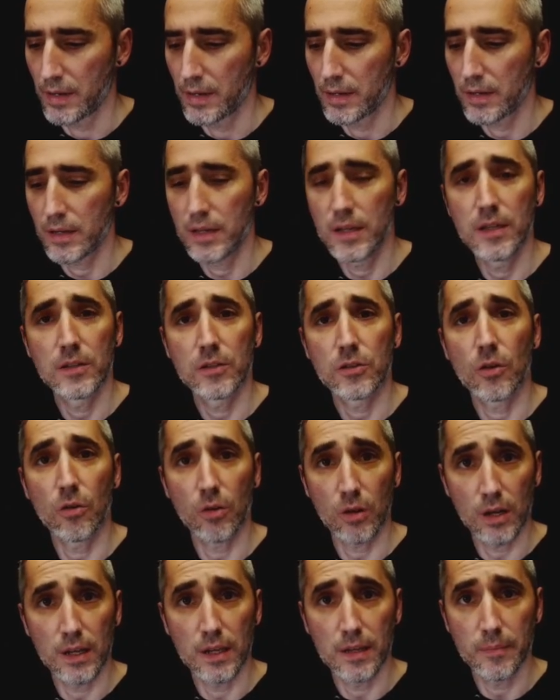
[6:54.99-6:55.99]
keys
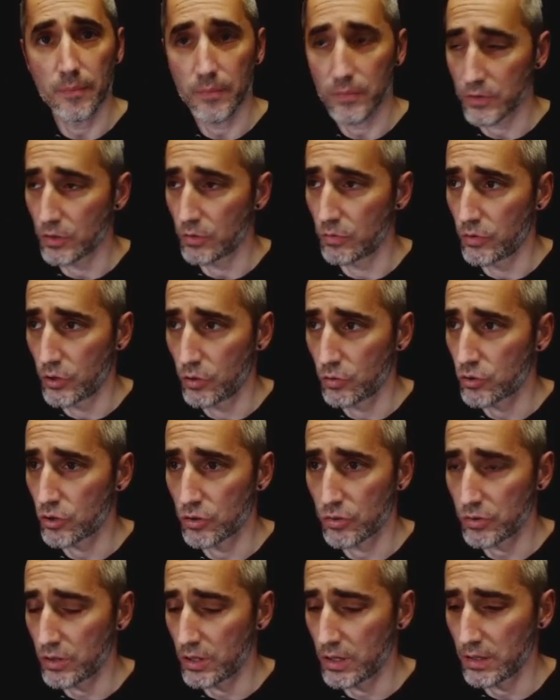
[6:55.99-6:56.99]
only, so no
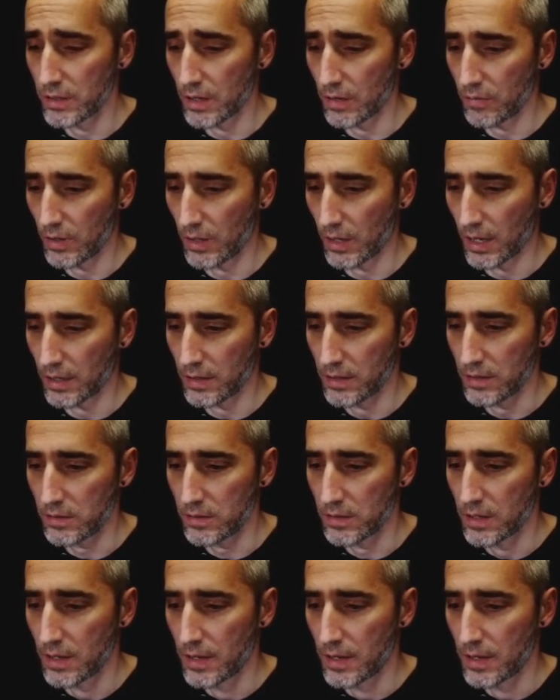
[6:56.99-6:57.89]
joystick, nothing like this,